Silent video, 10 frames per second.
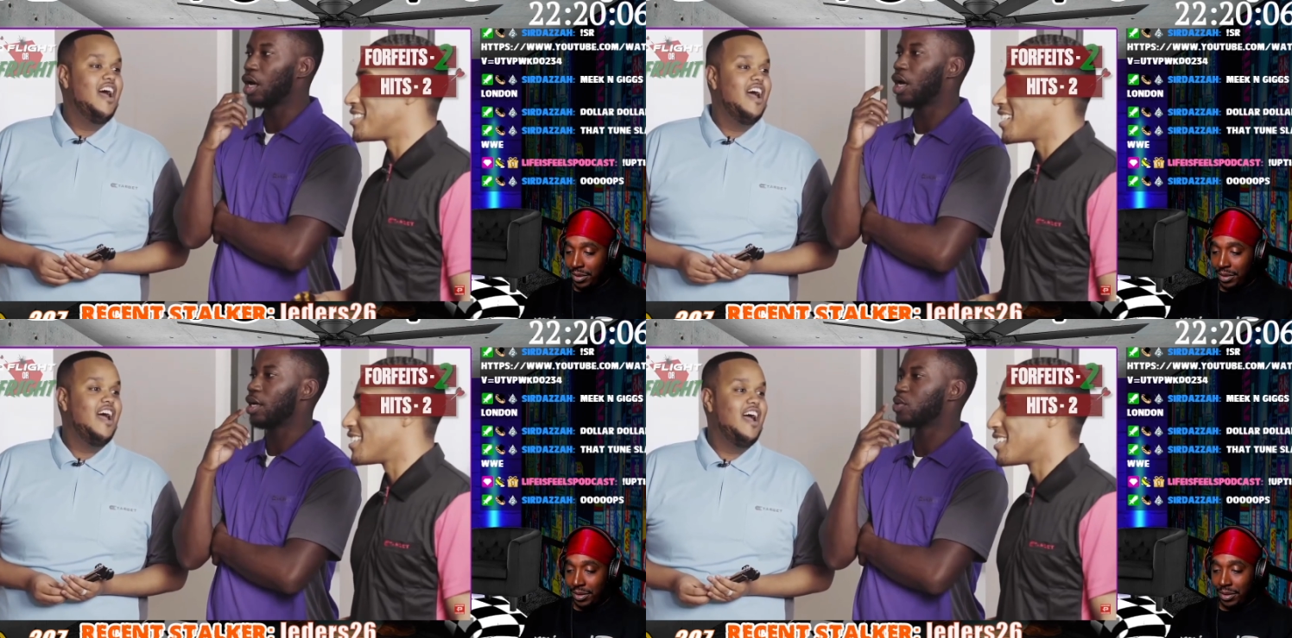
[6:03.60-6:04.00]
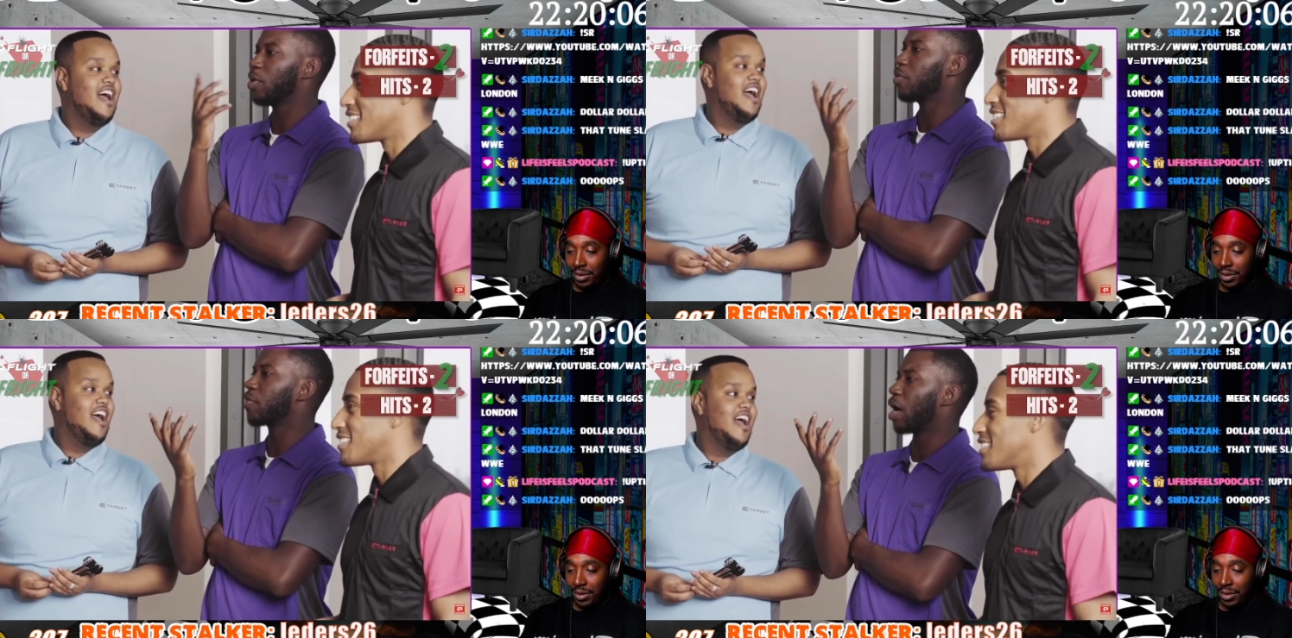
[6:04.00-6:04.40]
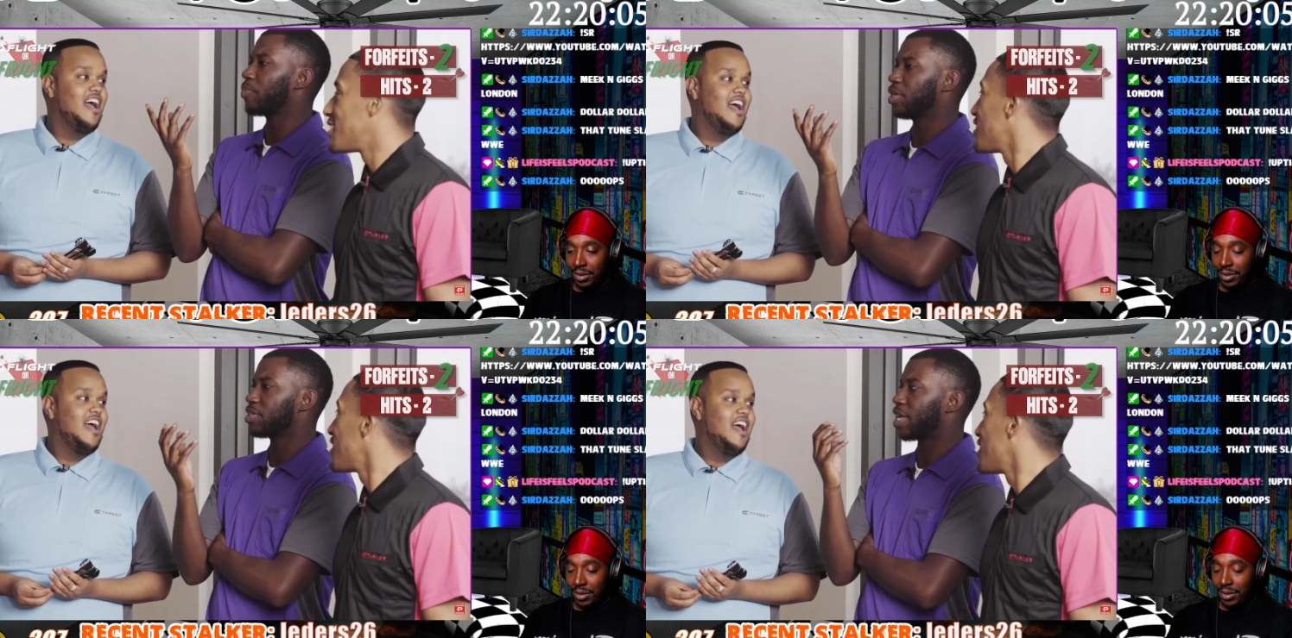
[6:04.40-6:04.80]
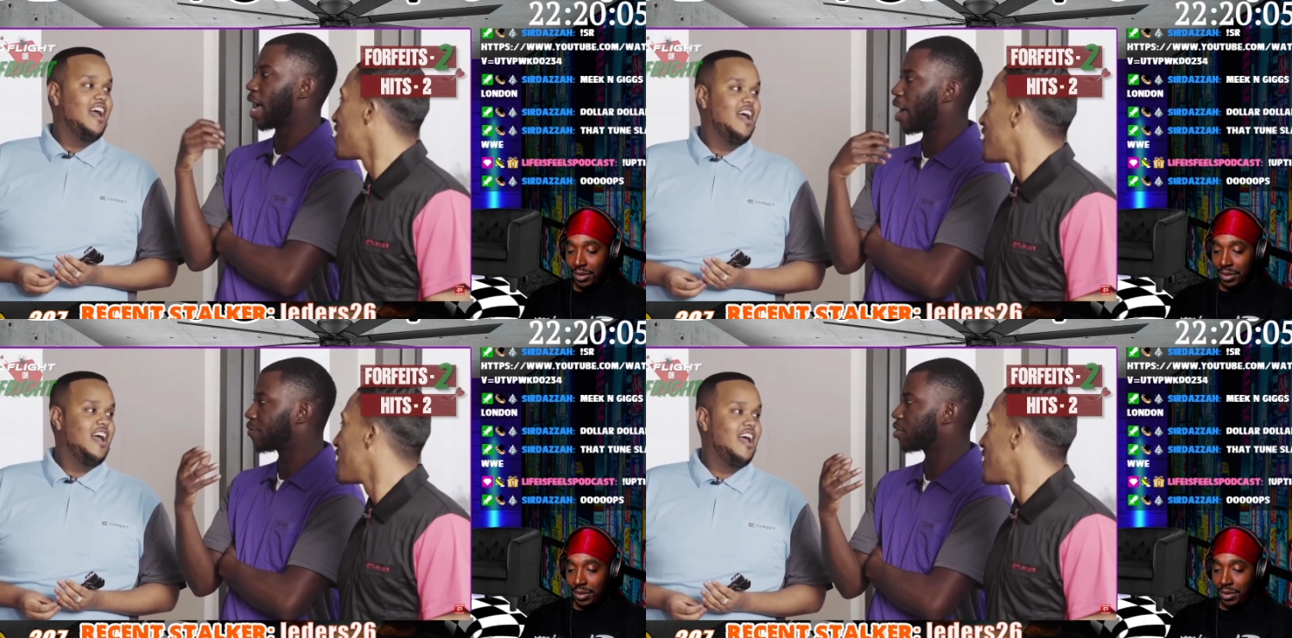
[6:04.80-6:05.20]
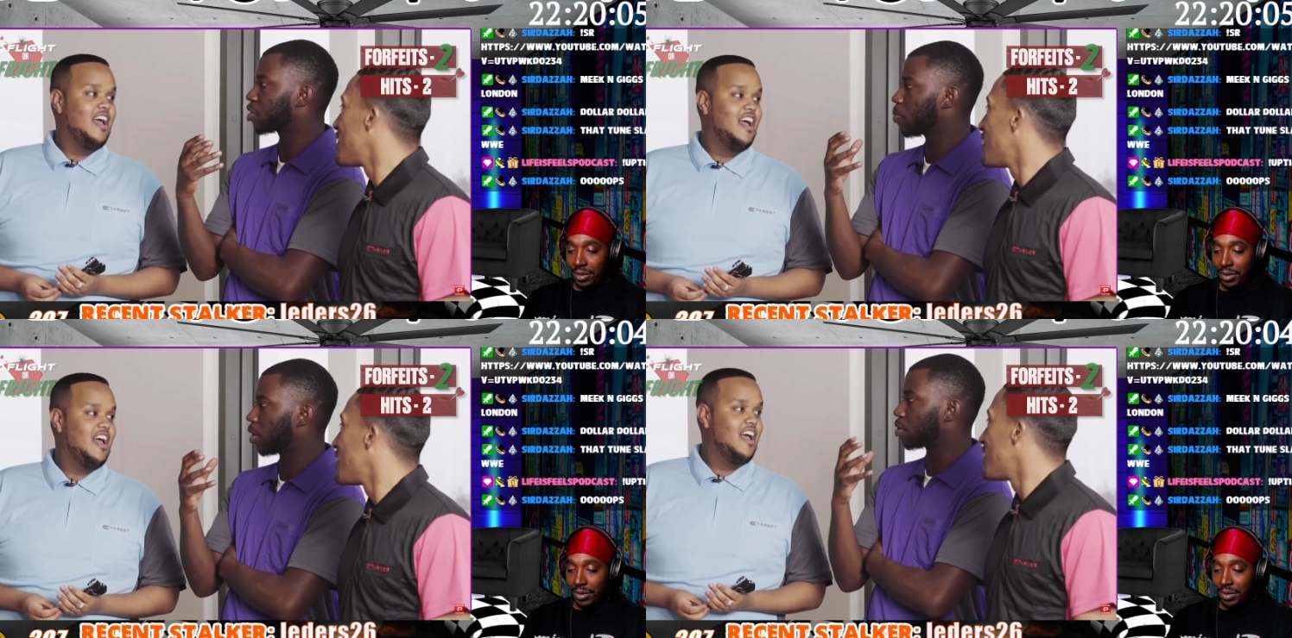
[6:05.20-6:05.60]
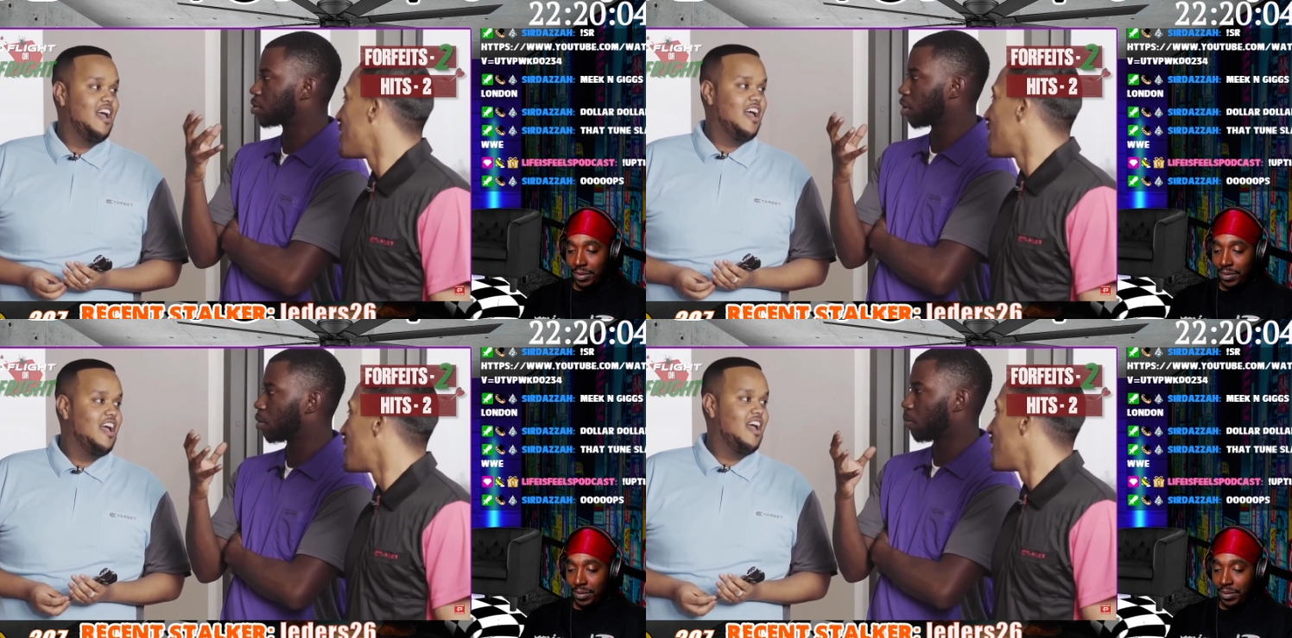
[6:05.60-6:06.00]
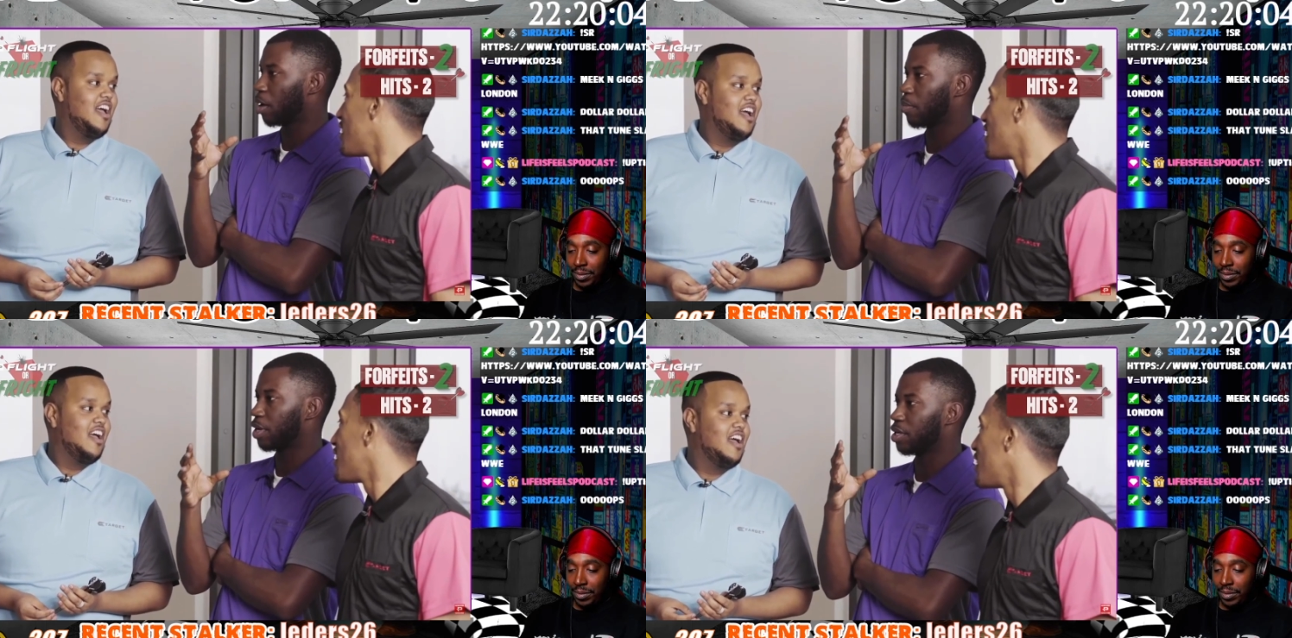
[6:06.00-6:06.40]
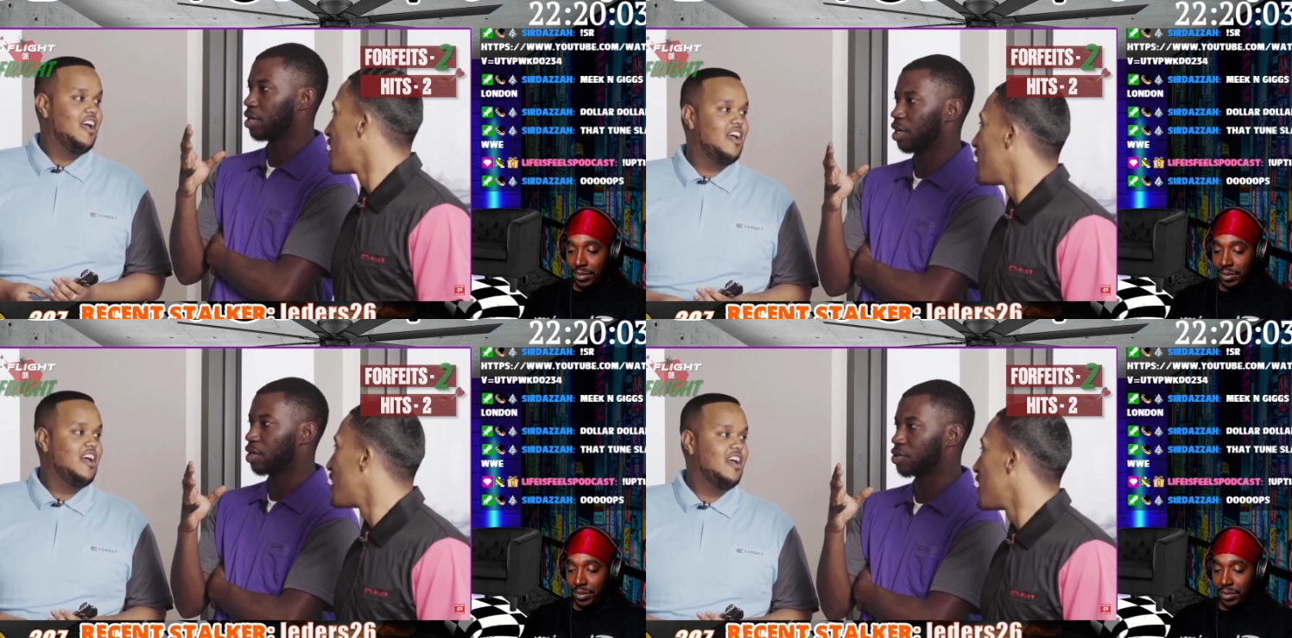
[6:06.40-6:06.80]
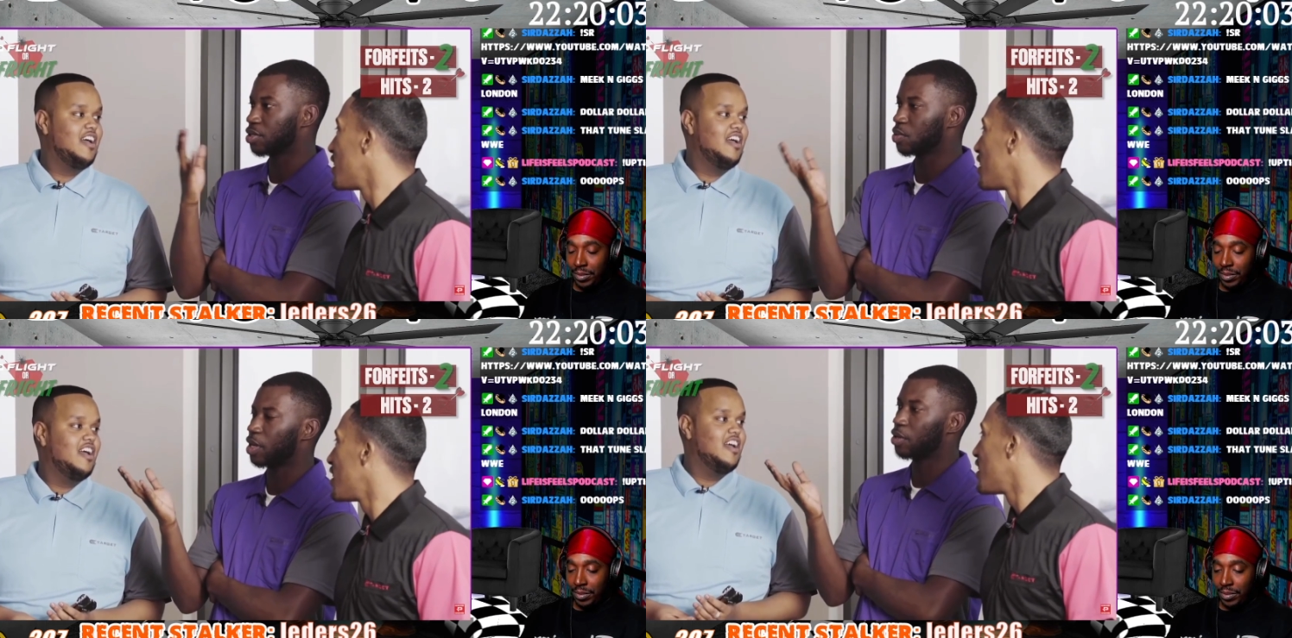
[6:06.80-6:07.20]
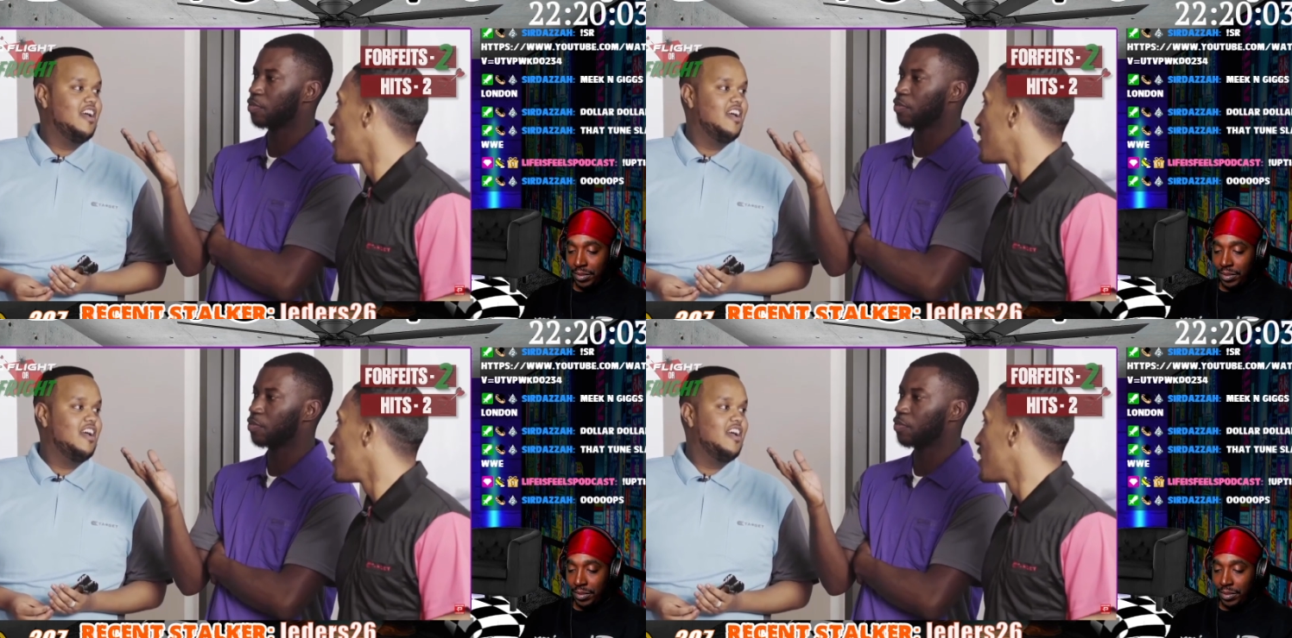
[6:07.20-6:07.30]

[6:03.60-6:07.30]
Speaker 1: I swear with companies, they have to spend a certain amount of money in a year, so this is why